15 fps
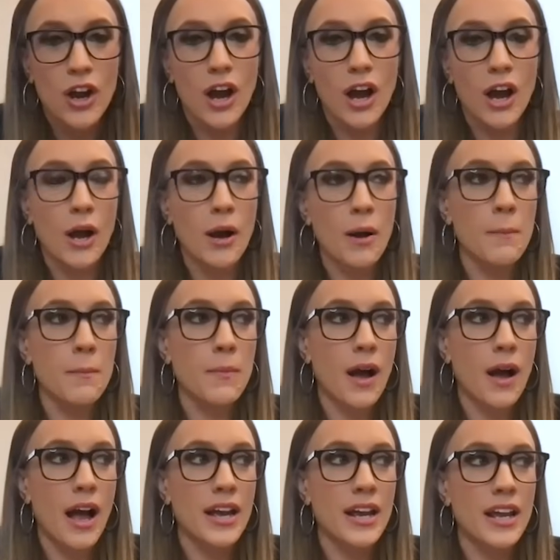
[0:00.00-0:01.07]
Um,
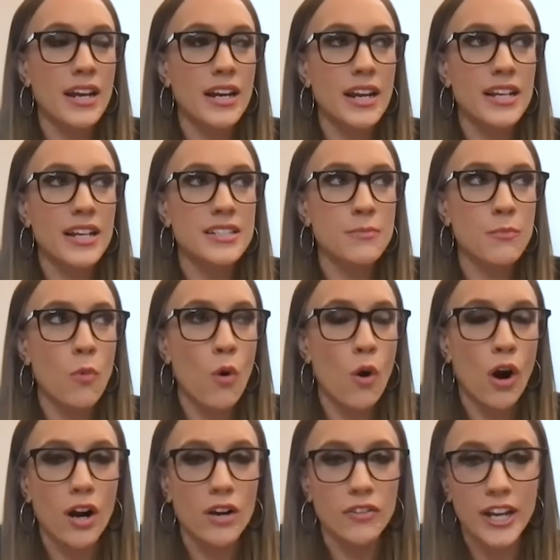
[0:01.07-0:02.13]
it is
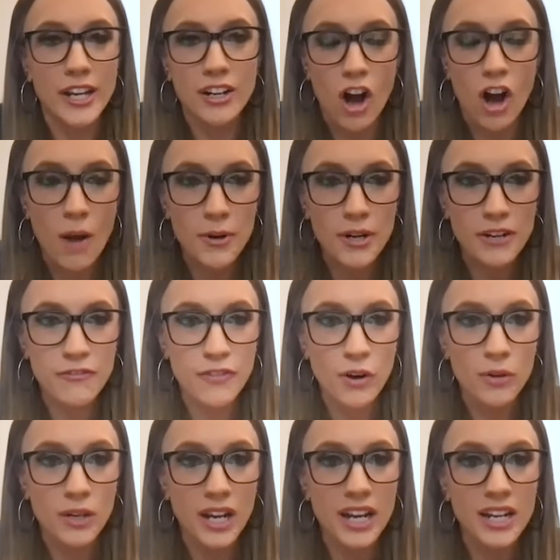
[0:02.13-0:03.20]
more like comedy
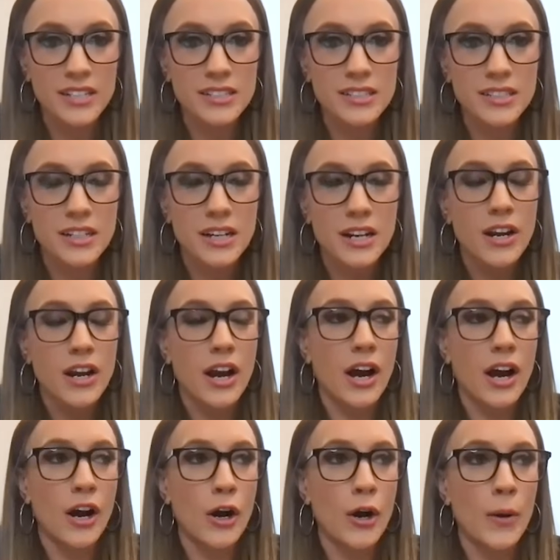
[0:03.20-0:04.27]
focused.
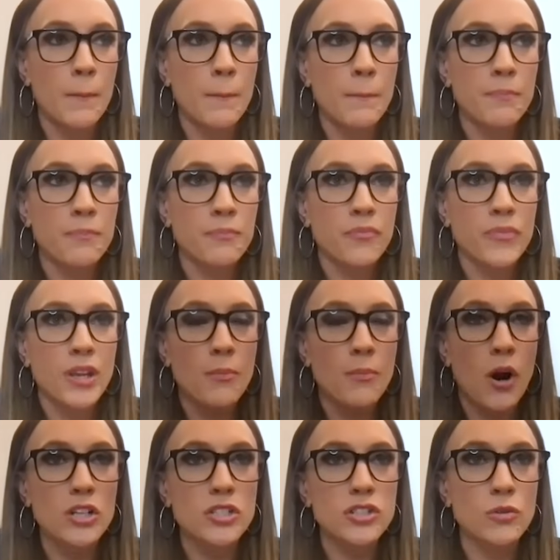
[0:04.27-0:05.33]
Um,
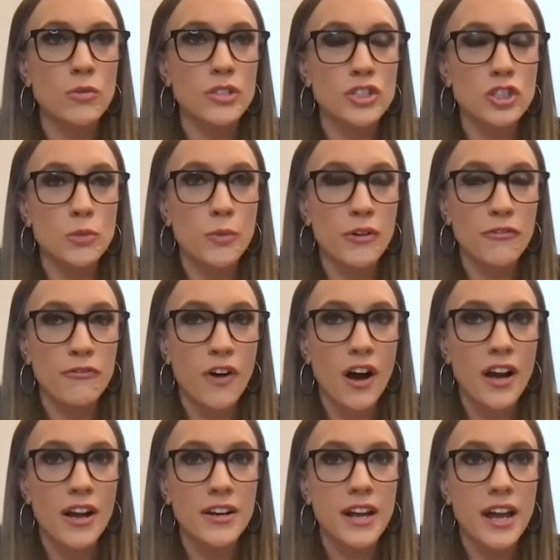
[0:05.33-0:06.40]
Barstool was super
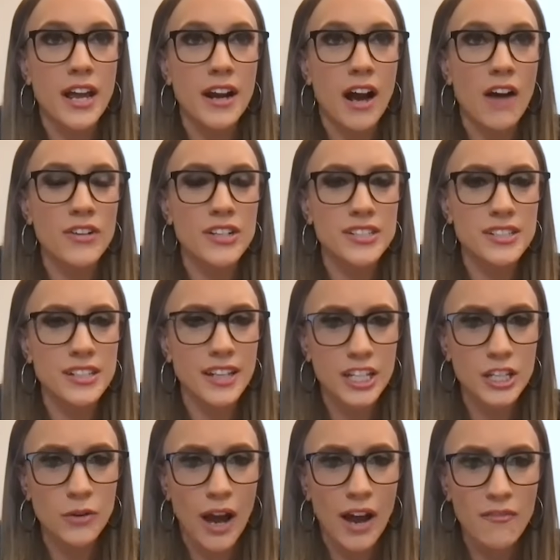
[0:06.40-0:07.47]
fun, and obviously, like
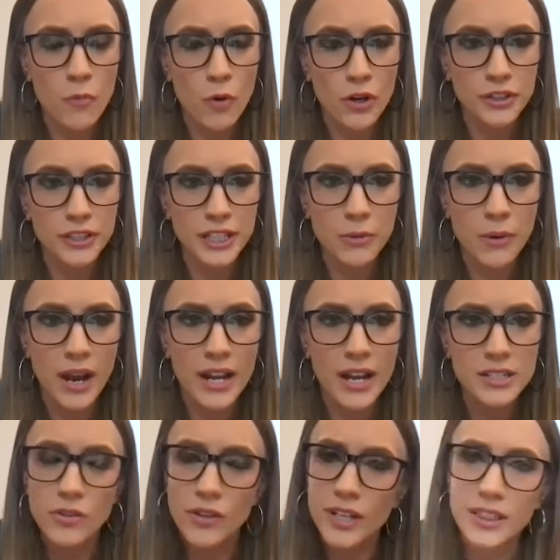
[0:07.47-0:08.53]
you have more leeway,
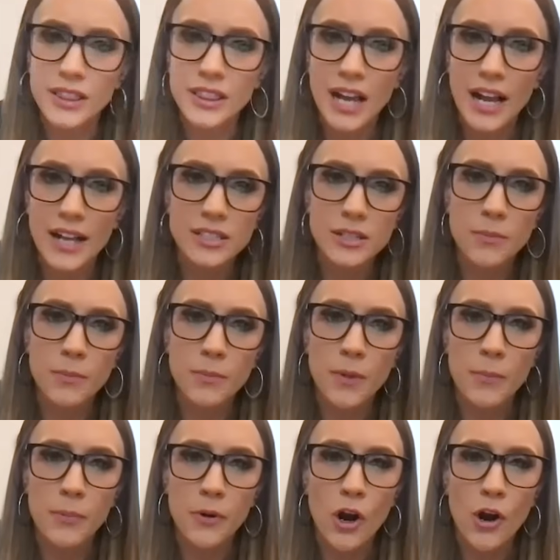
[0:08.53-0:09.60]
so like that's a,
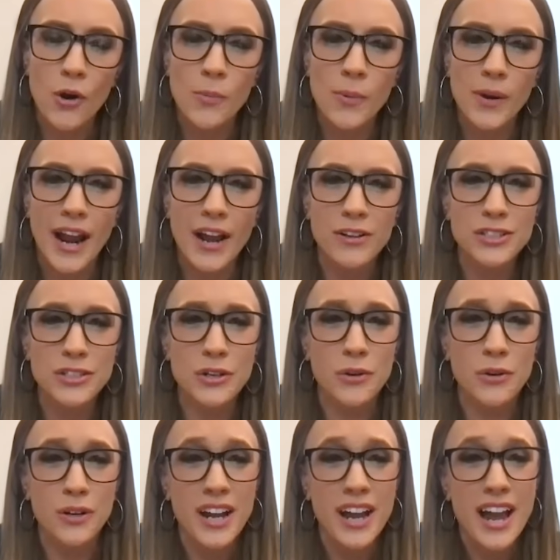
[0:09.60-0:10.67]
a pro. But I
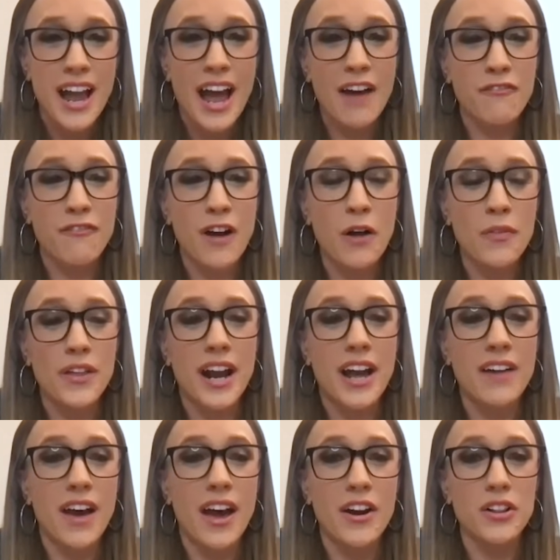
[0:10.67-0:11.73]
also have found that
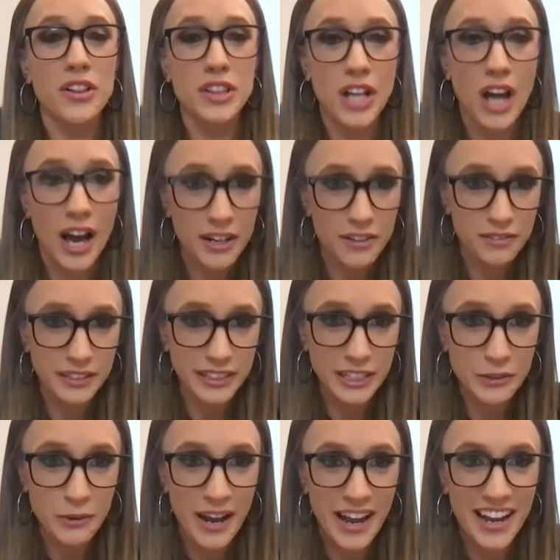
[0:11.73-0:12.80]
I've had a lot of
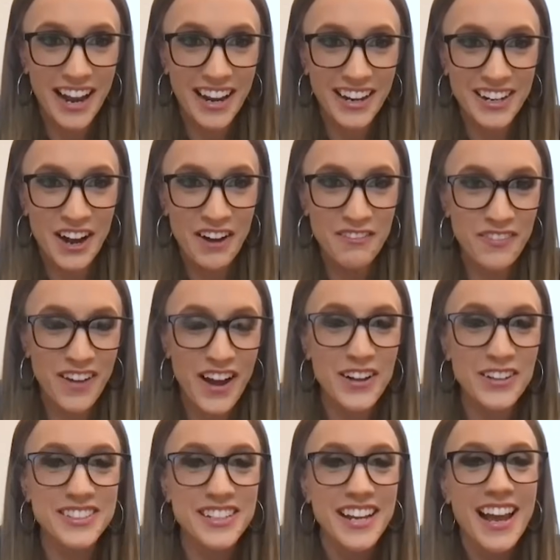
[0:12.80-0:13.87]
leeway at
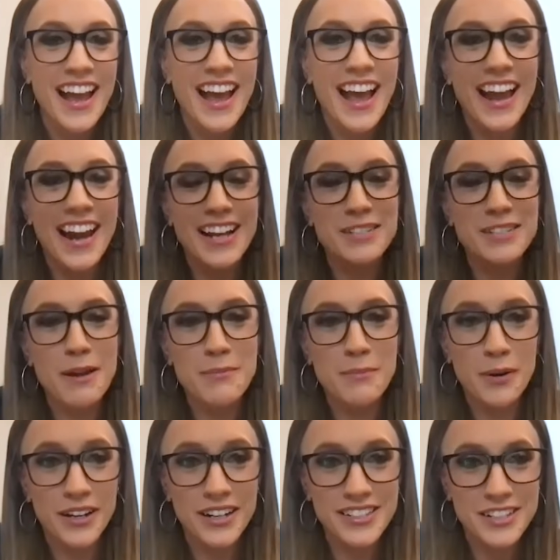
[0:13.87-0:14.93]
Gutfeld, and as my
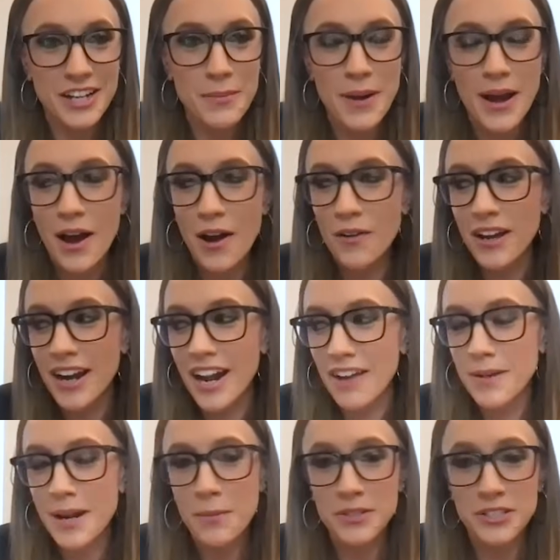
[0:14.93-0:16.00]
book has come out, and I've
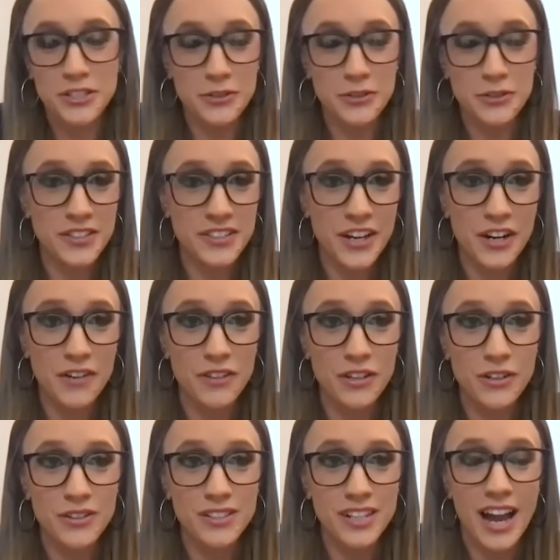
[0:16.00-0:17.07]
been able to do these
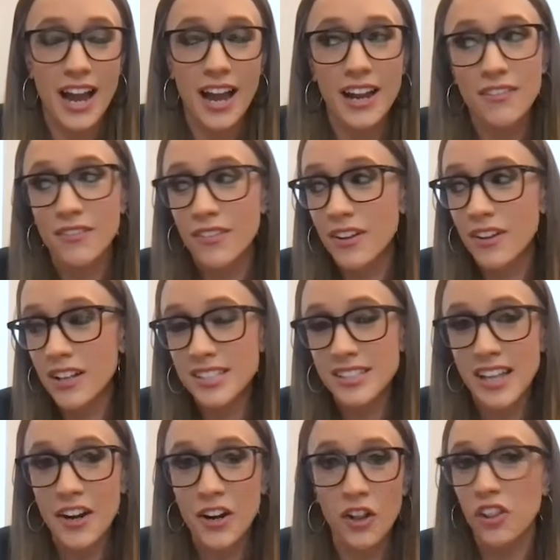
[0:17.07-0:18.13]
interviews, I have
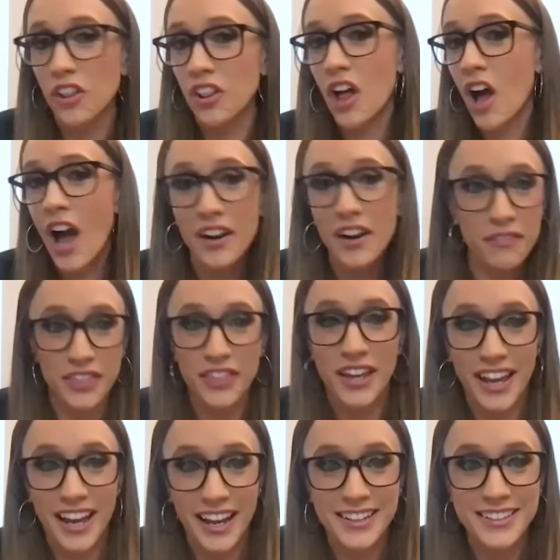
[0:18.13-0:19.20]
said a lot of
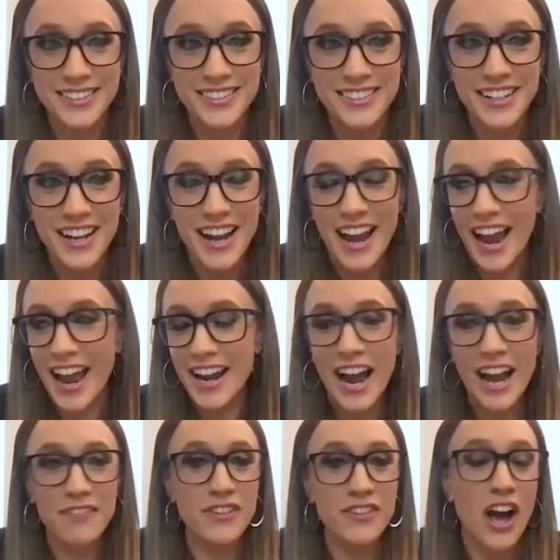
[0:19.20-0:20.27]
things and
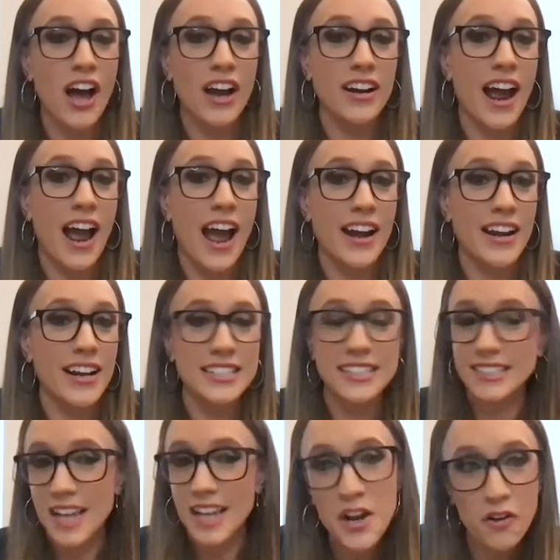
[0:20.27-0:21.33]
I've not had a
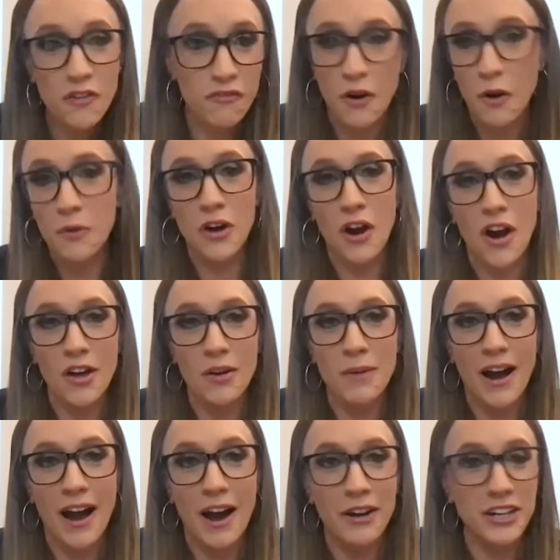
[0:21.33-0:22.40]
single phone call
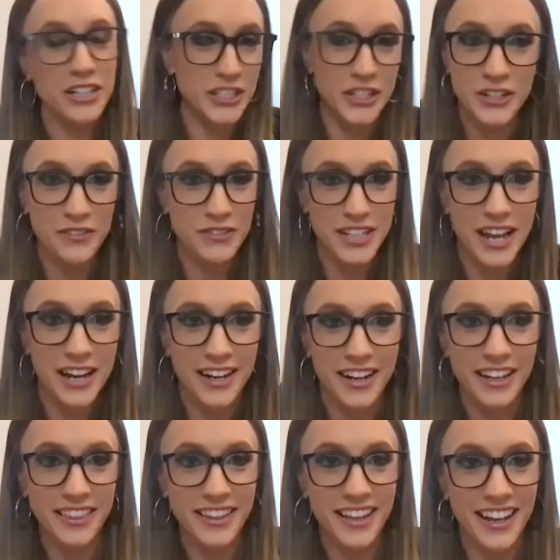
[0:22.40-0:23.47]
about how I shouldn't have said
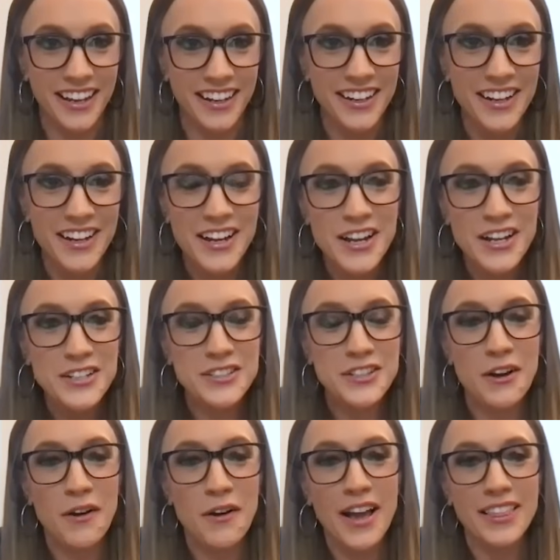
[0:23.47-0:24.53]
anything.
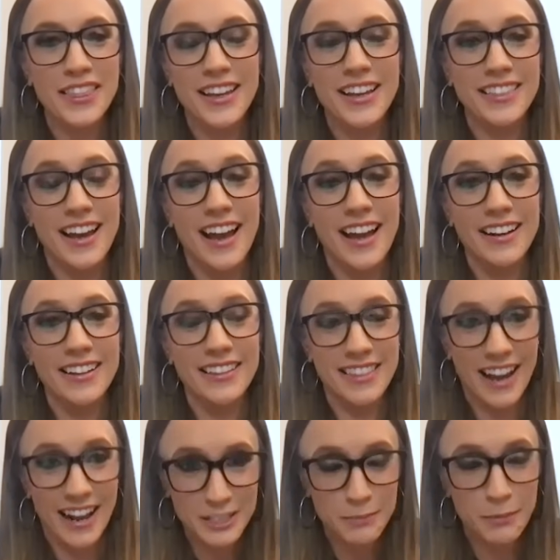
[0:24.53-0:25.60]
So I think that
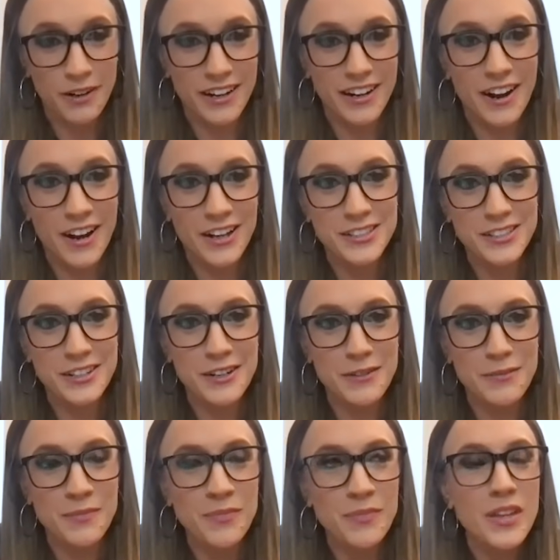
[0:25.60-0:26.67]
that's pretty
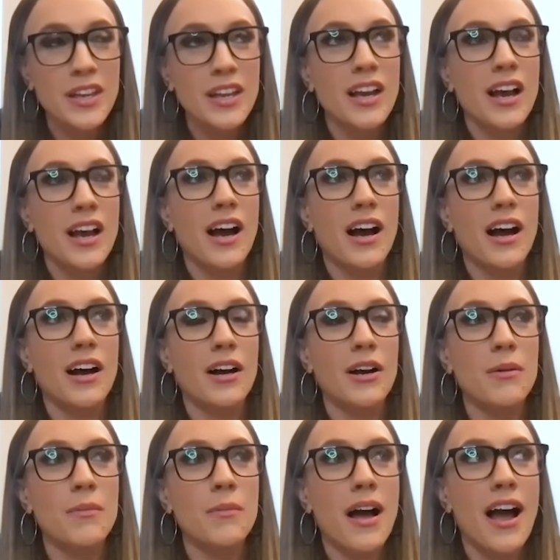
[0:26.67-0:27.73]
awesome.
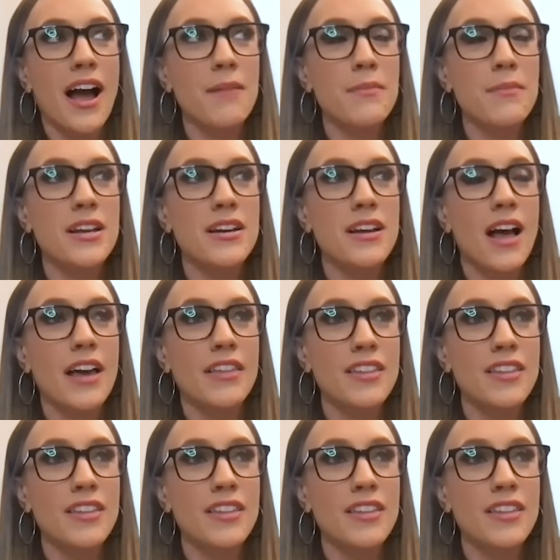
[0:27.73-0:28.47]
Um, I mean, I